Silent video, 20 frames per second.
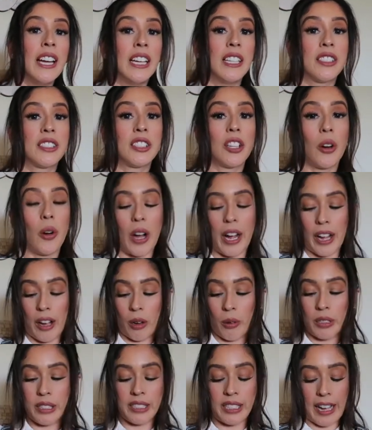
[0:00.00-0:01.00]
and so I
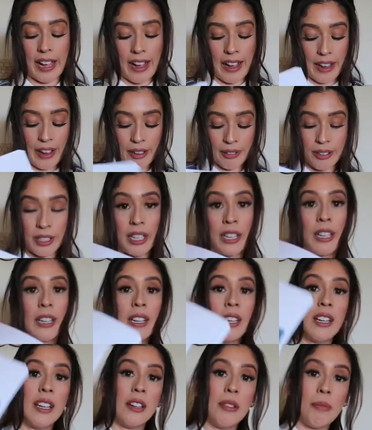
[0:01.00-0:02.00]
always have
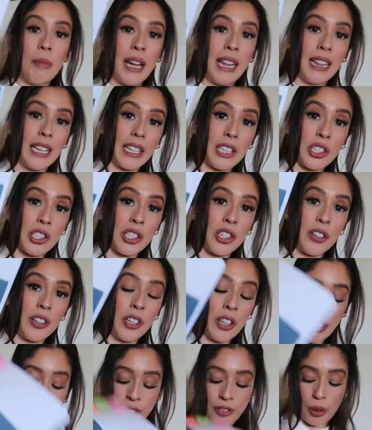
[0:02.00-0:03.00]
my
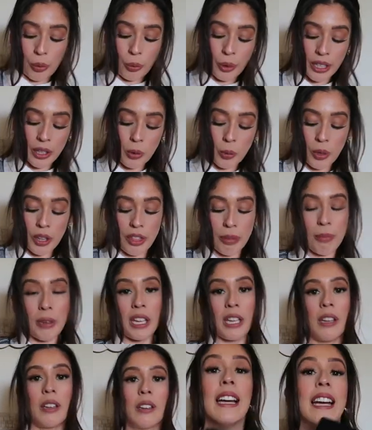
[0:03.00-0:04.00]
lecture of the week with
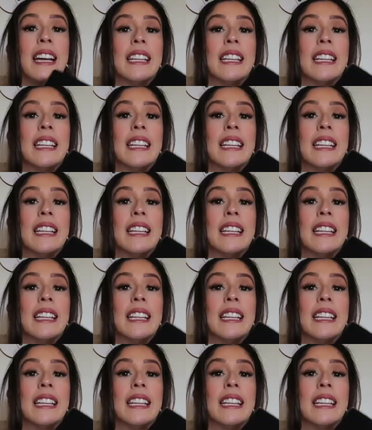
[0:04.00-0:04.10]
me.